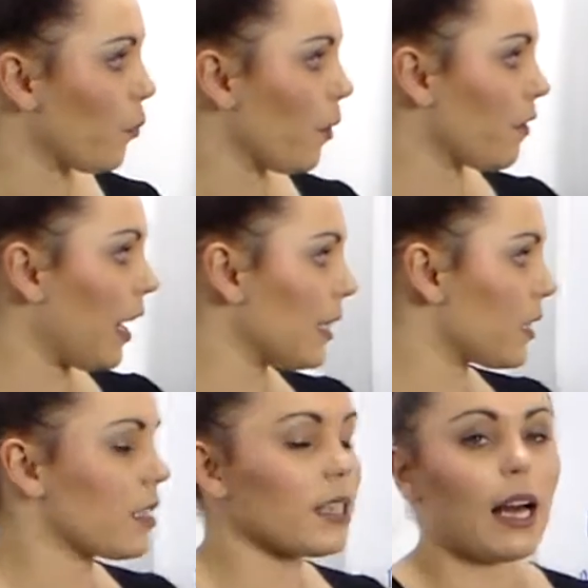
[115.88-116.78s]
and we've
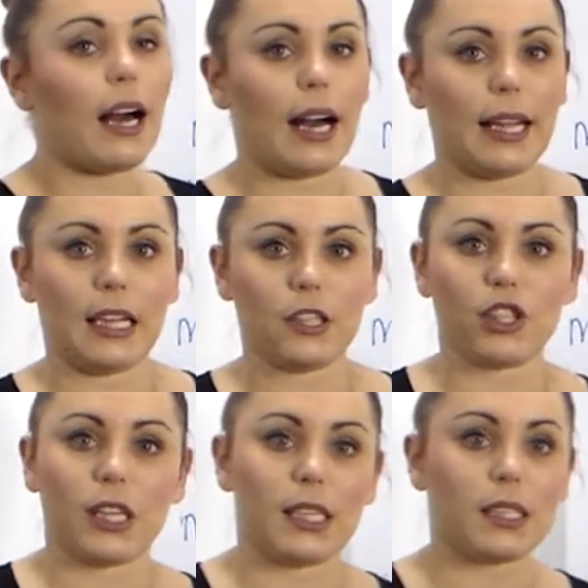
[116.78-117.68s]
added
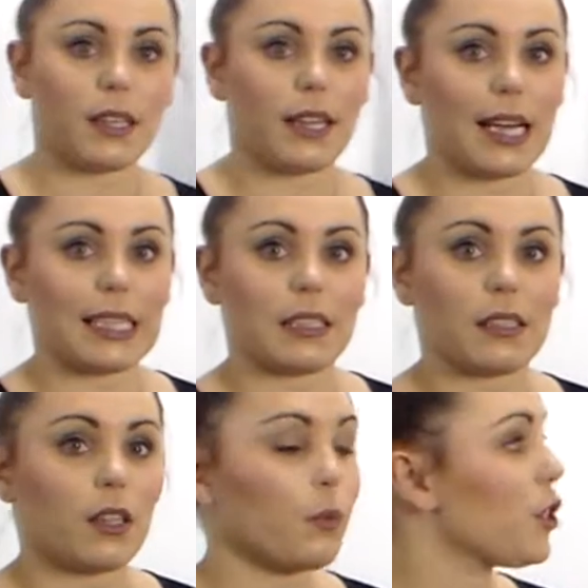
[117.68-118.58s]
ing to the end,